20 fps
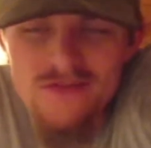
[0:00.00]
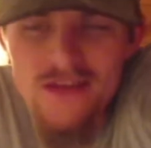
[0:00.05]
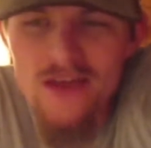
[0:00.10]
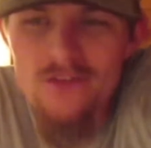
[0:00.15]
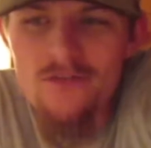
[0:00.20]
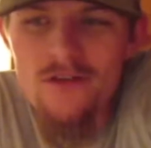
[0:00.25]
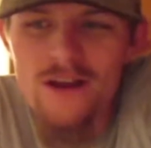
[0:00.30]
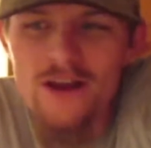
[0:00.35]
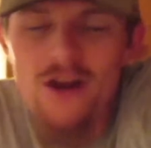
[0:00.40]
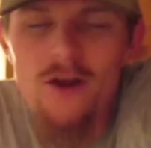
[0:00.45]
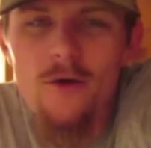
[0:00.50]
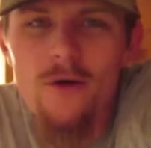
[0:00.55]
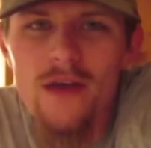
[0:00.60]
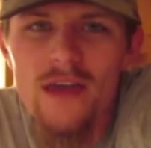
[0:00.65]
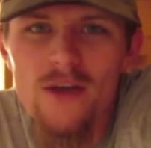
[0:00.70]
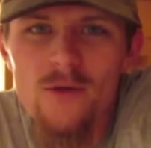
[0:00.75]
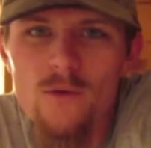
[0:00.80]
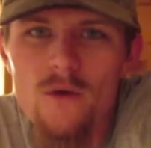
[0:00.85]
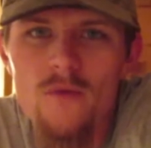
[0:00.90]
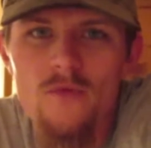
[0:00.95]
They really don't
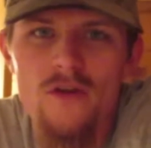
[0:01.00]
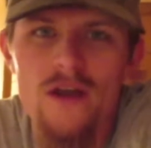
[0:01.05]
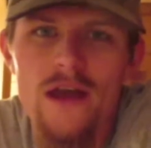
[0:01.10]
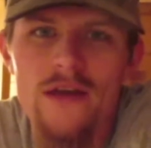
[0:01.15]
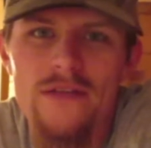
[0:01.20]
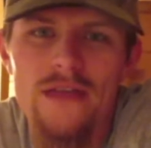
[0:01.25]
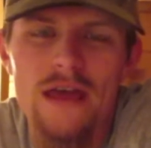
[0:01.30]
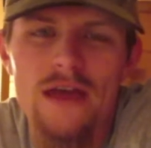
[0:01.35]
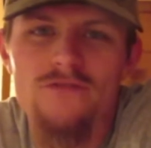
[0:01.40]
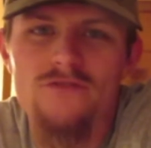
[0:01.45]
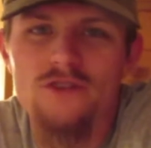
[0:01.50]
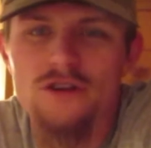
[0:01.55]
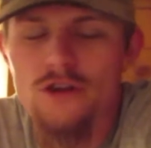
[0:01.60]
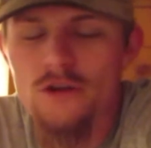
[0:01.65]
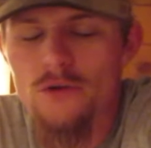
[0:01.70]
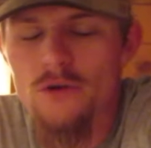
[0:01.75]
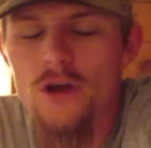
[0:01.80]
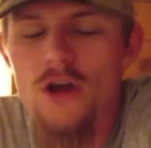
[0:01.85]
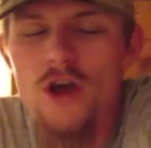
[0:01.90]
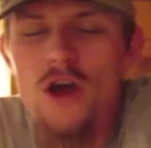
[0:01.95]
hit where we're at in the
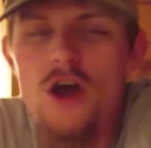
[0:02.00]
afternoon.